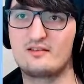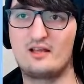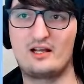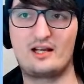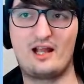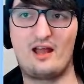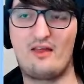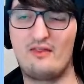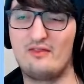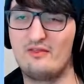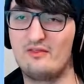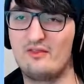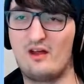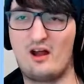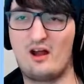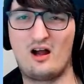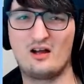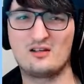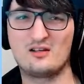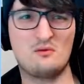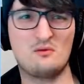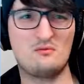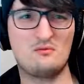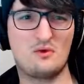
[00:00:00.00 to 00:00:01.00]
Again, I
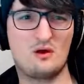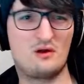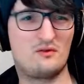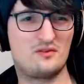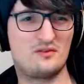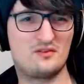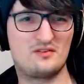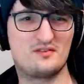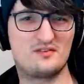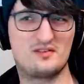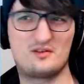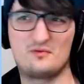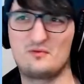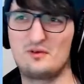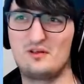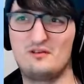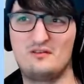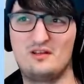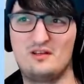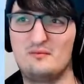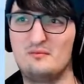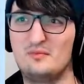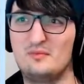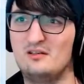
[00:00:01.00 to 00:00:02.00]
don't know if this is a real
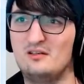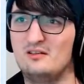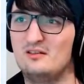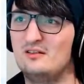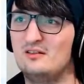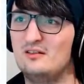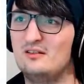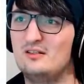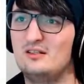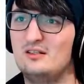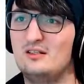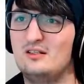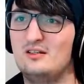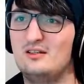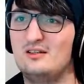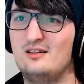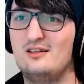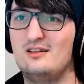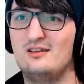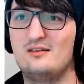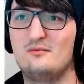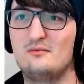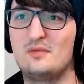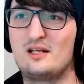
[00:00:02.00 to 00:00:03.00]
number
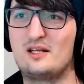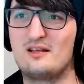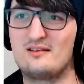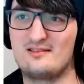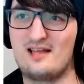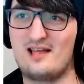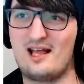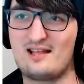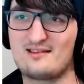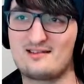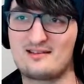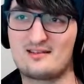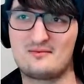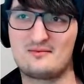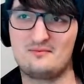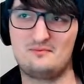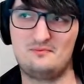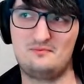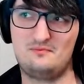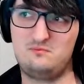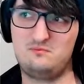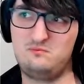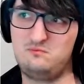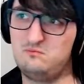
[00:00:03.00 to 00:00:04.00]
because that's
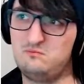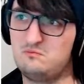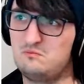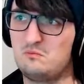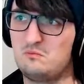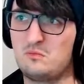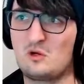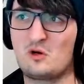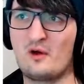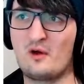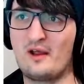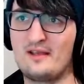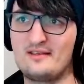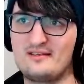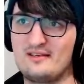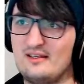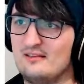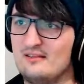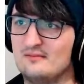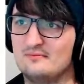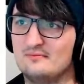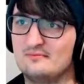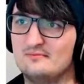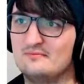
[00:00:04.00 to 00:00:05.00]

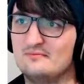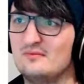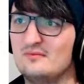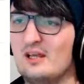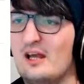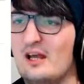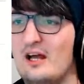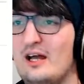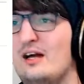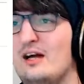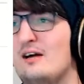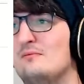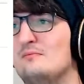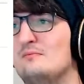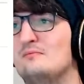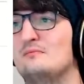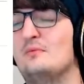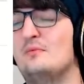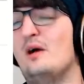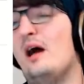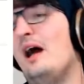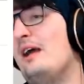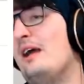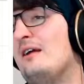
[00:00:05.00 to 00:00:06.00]
crazy. But
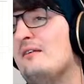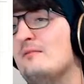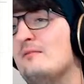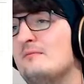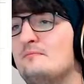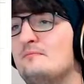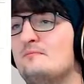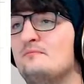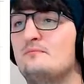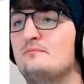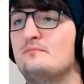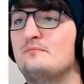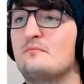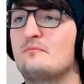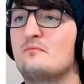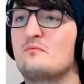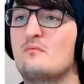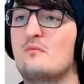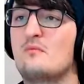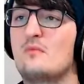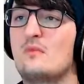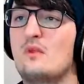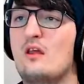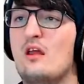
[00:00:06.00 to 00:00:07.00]
hey,
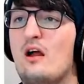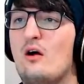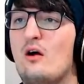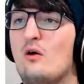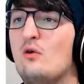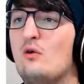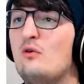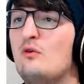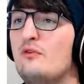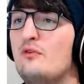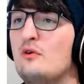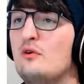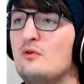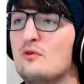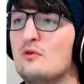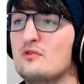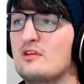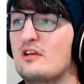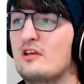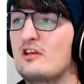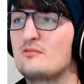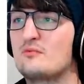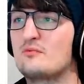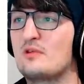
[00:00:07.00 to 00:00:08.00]
all food
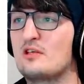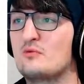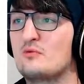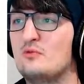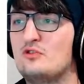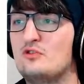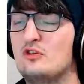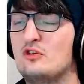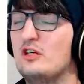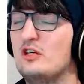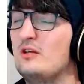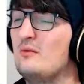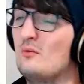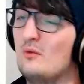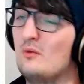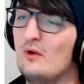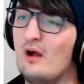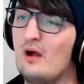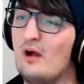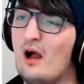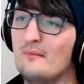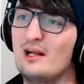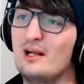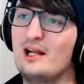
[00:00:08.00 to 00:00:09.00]
also gives +1 joy.
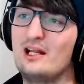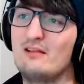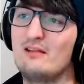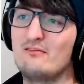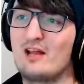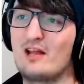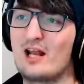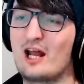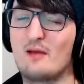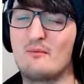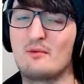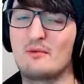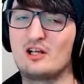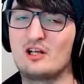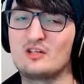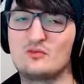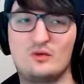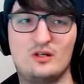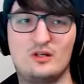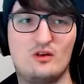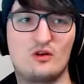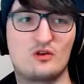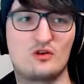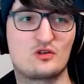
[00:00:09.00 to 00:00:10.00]
I'm going to leave that out because
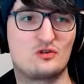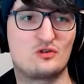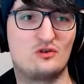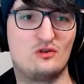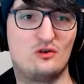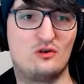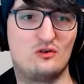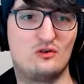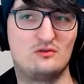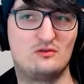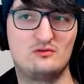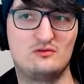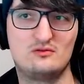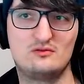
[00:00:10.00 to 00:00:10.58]
we're not sure.